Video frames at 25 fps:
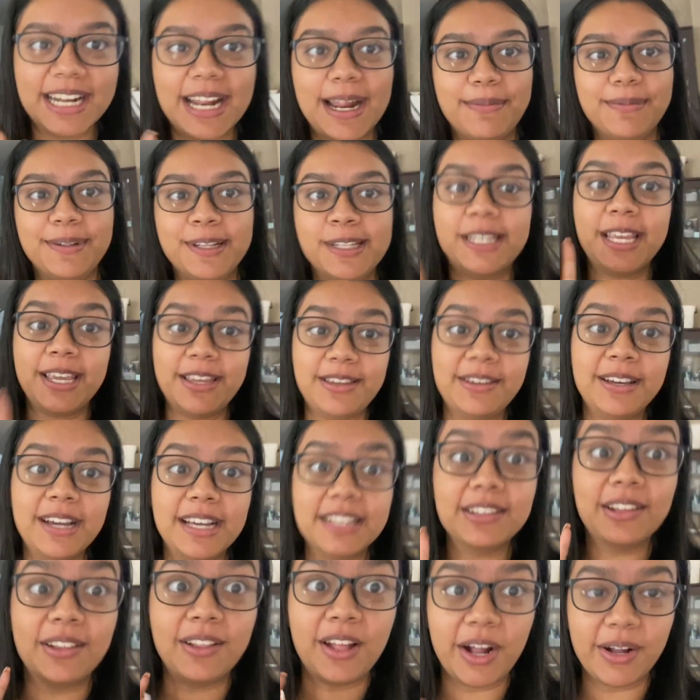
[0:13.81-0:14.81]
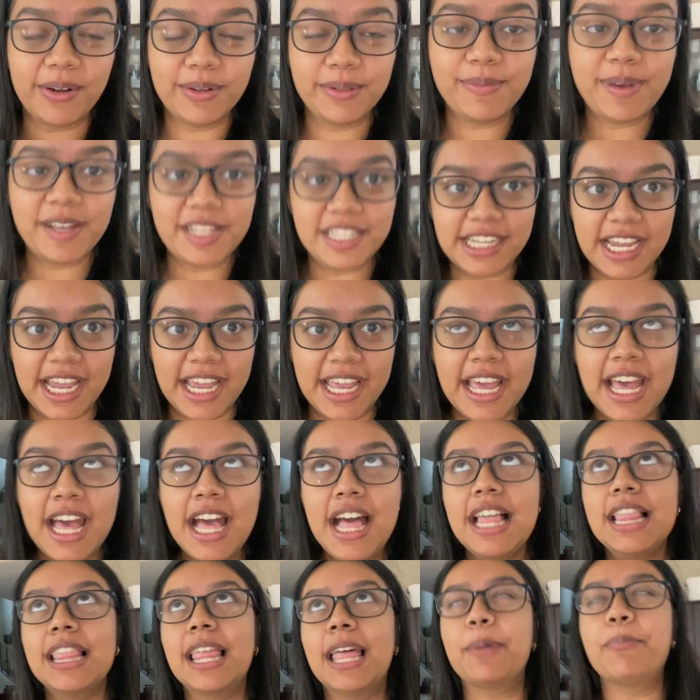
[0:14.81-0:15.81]
I'm gonna take you guys along with my day,
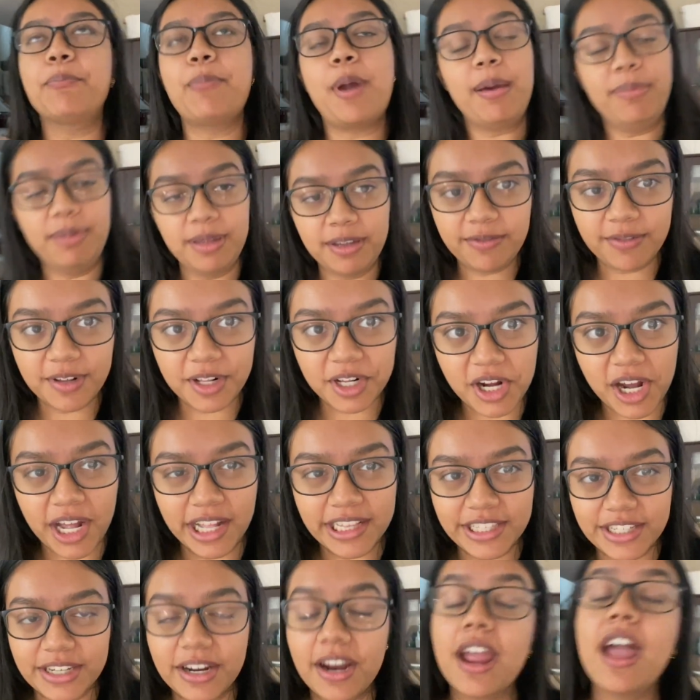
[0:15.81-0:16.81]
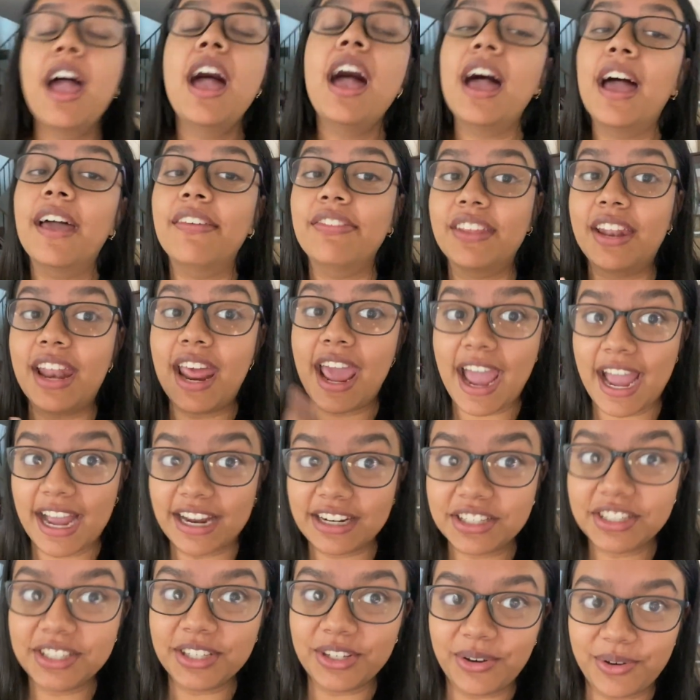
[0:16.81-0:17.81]
like prepping for the concert and then
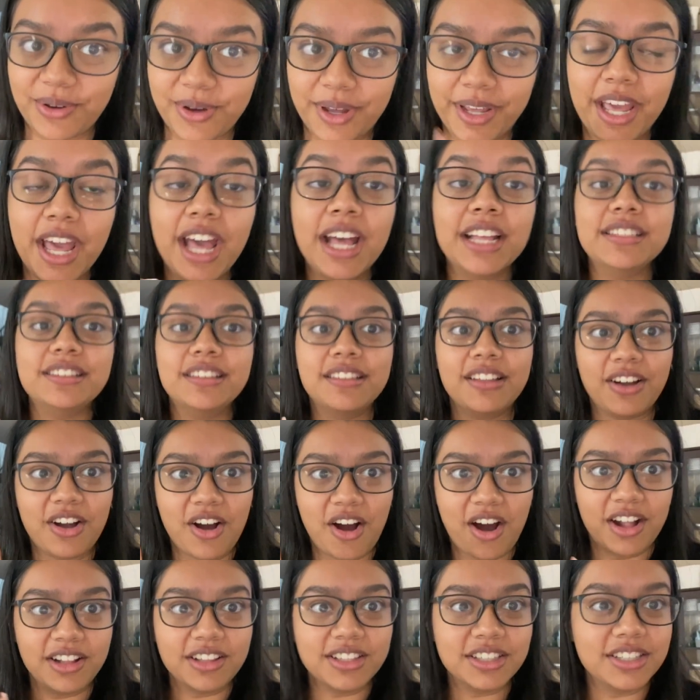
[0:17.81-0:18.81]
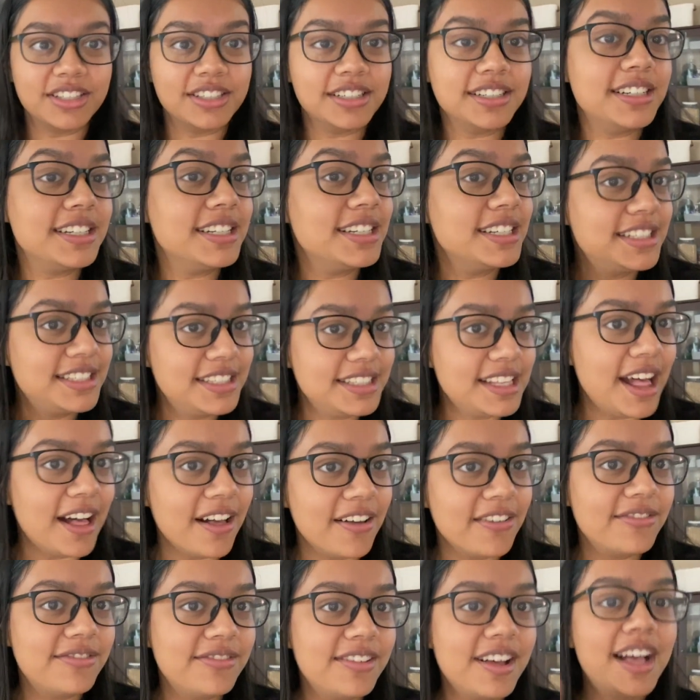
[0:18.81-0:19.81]
actually going to the concert
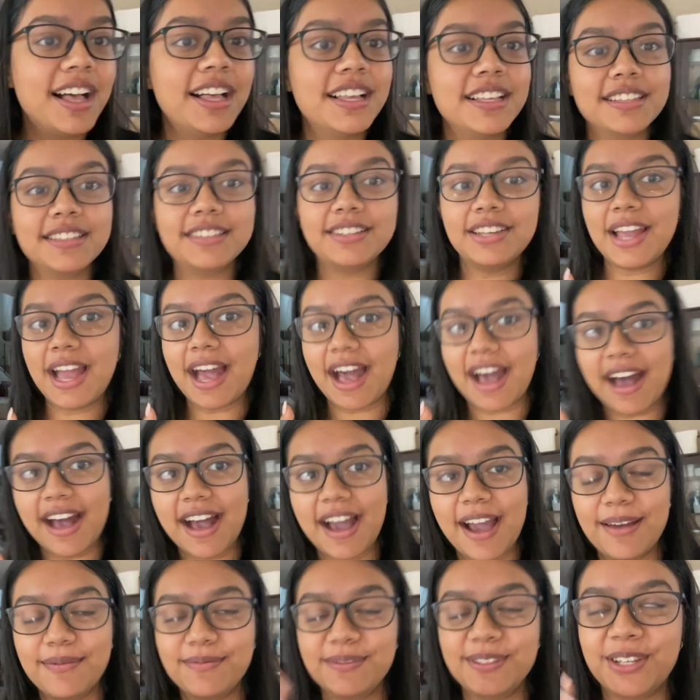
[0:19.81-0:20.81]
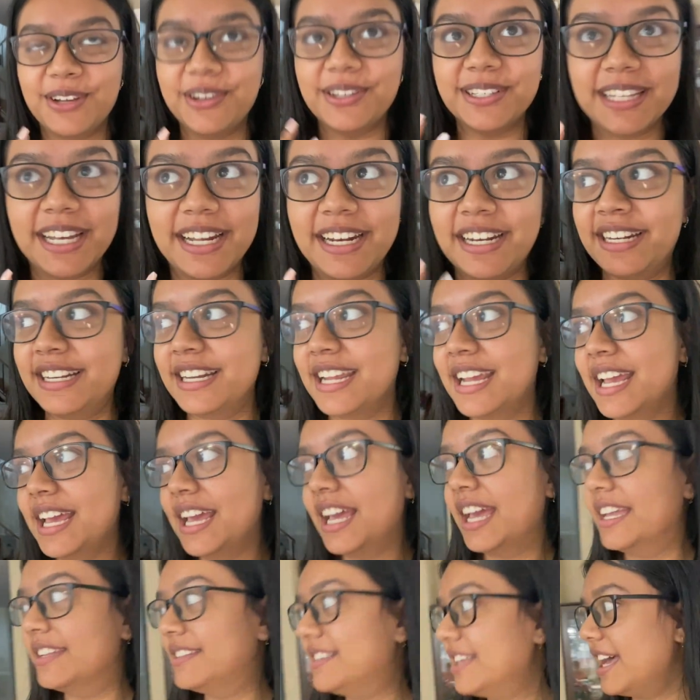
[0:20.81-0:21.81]
itself. So yeah, I'm so excited.
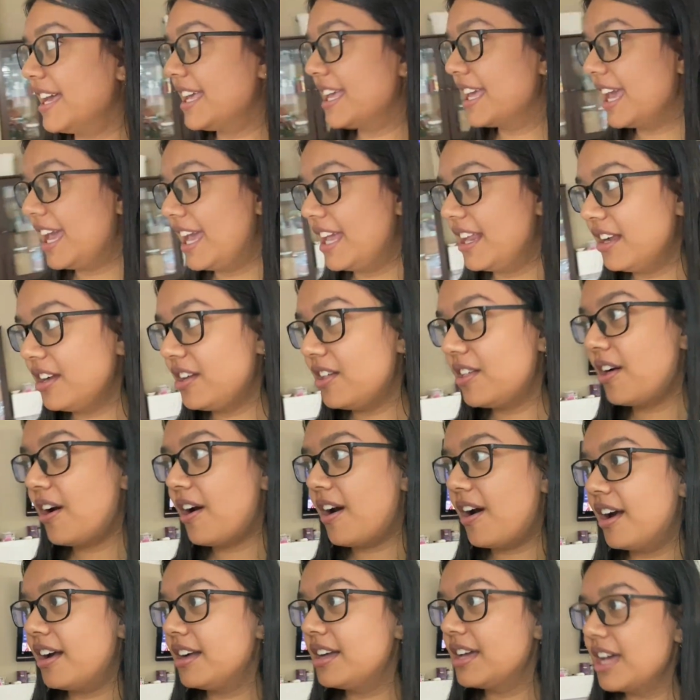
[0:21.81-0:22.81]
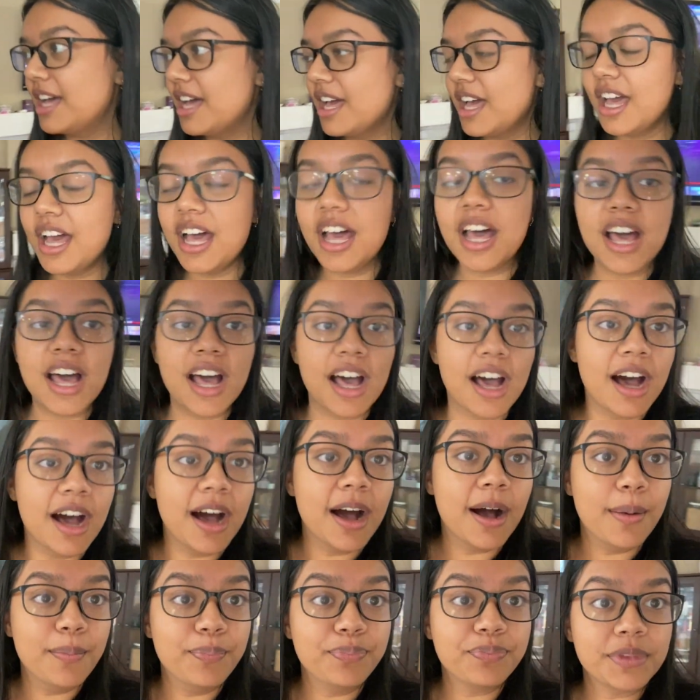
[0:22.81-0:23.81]
It's like 8 o'clock.
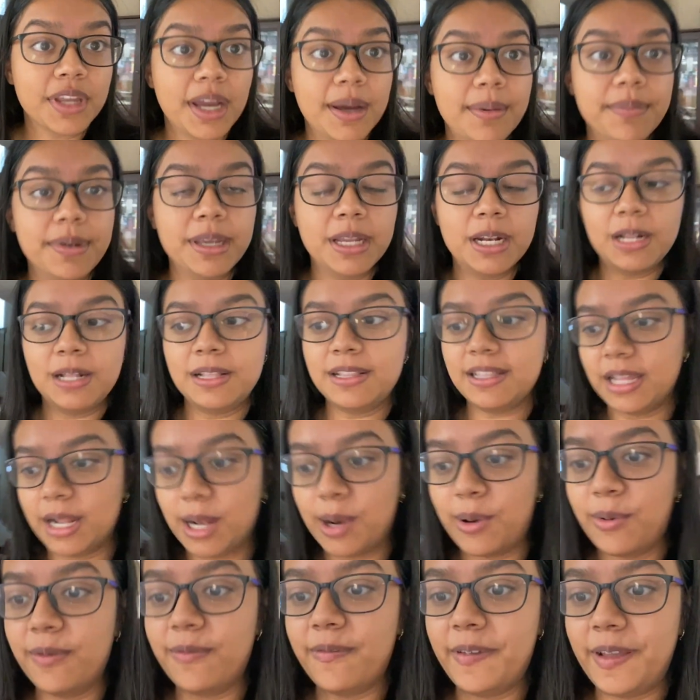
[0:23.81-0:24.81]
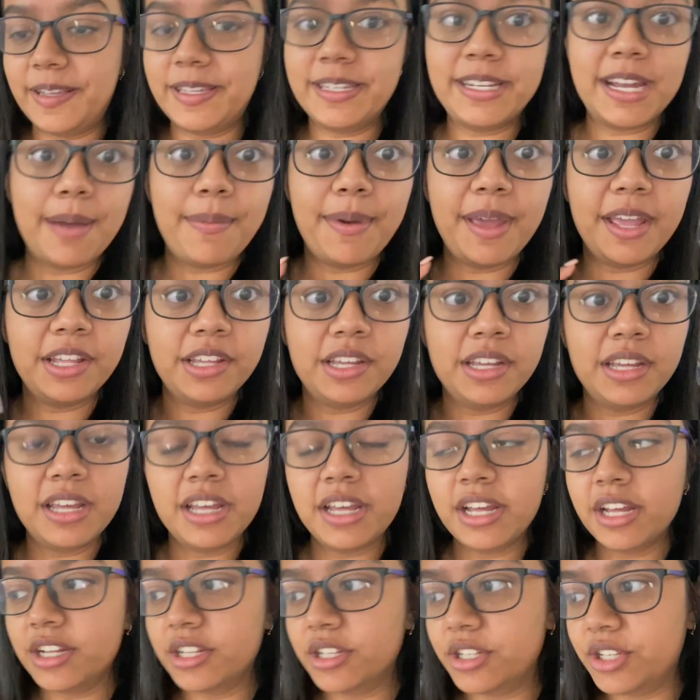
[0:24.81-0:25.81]
Me and Helena were FaceTiming,
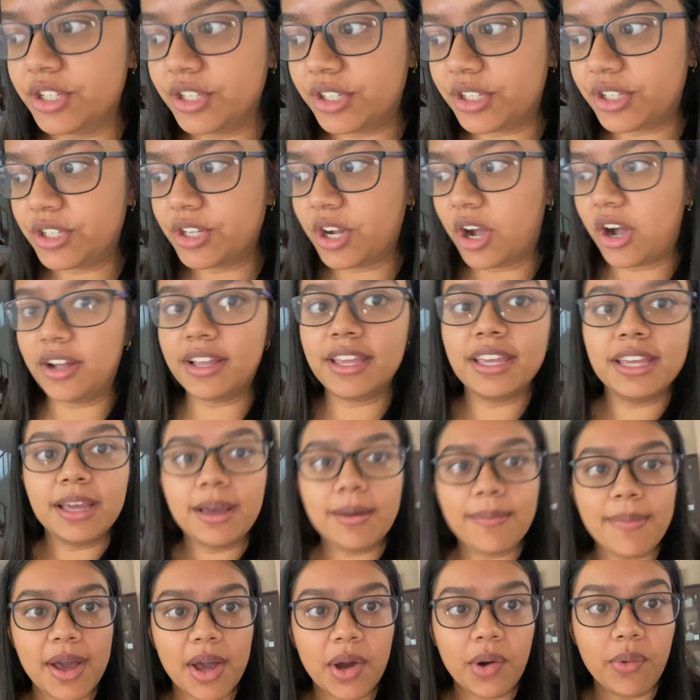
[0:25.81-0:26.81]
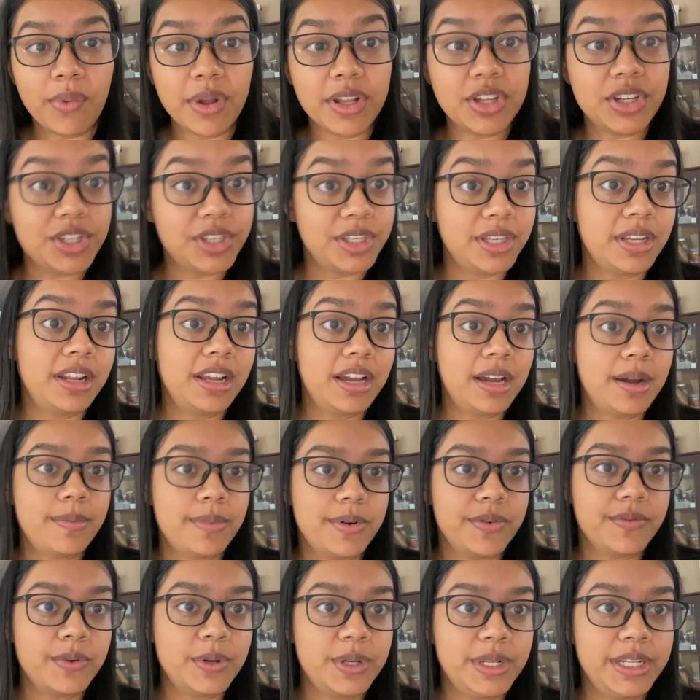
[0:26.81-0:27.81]
just talking about when she's gonna come
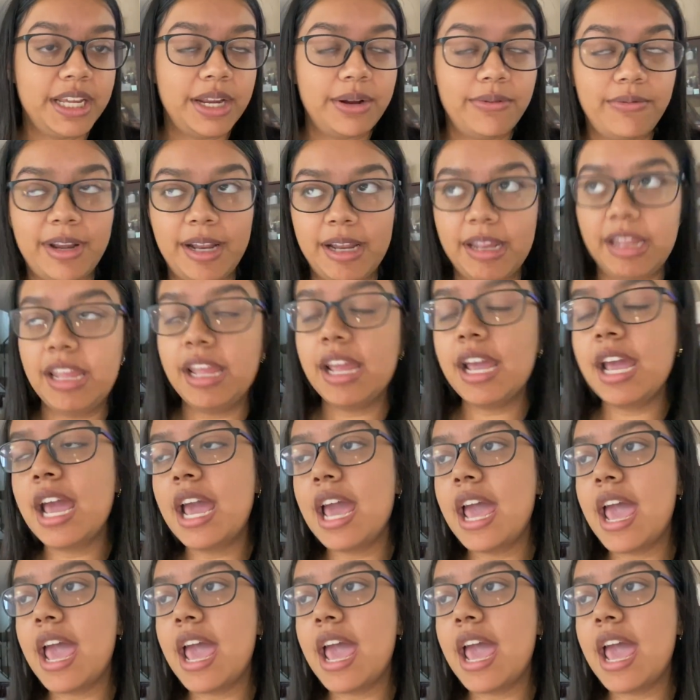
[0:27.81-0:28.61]
over and get ready.